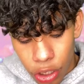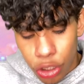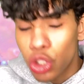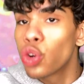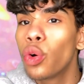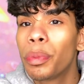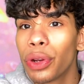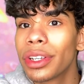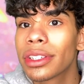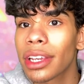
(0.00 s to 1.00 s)
Two
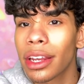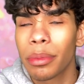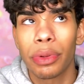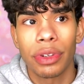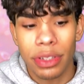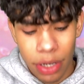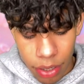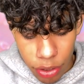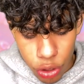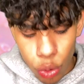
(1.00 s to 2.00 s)

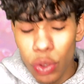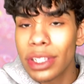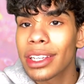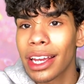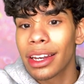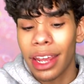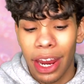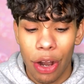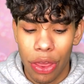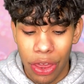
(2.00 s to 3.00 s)

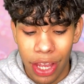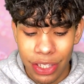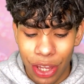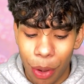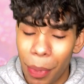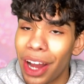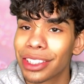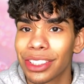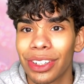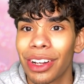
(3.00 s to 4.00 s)
skincare things in the box,
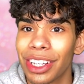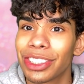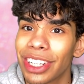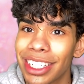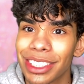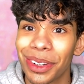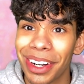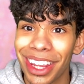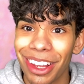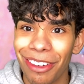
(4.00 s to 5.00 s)
so I'll let you guys know what
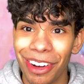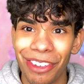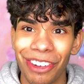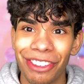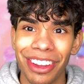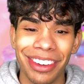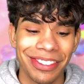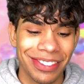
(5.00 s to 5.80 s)
I think about both of them.